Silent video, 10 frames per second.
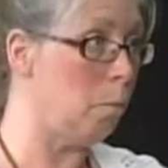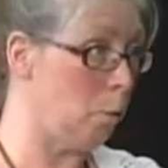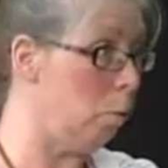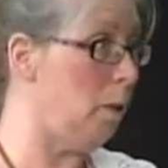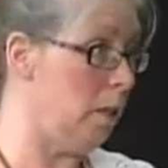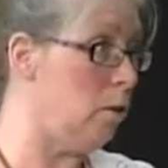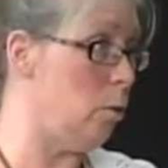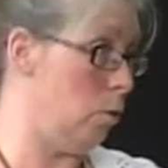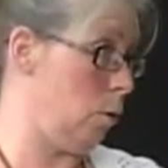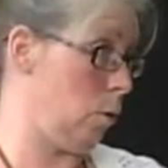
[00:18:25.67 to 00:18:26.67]
We need to
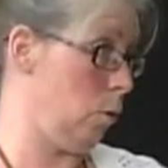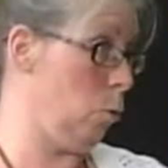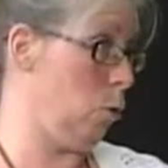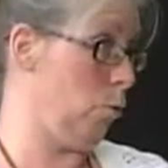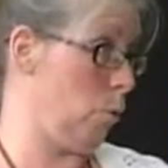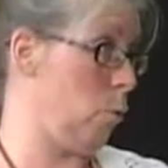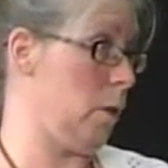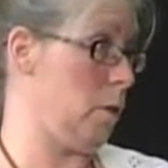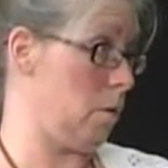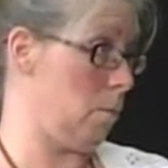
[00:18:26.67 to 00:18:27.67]
use
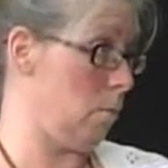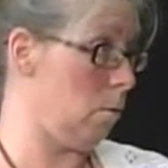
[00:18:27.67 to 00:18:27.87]
solution-focused